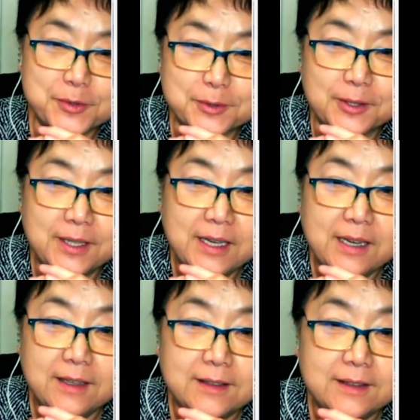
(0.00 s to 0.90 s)
bone store.
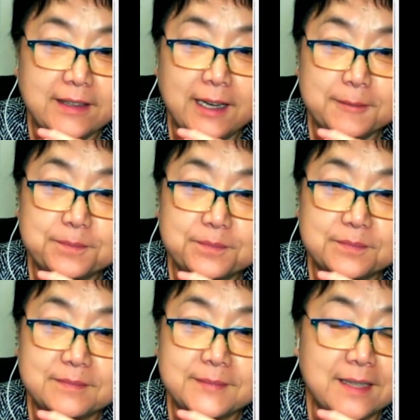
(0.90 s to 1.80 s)
Yeah,
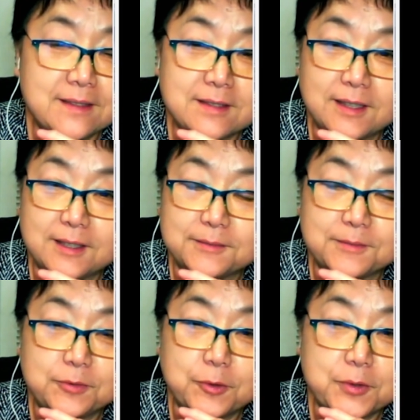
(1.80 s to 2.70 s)
that's
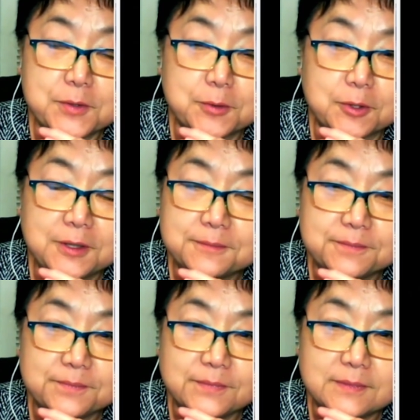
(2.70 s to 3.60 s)
food store.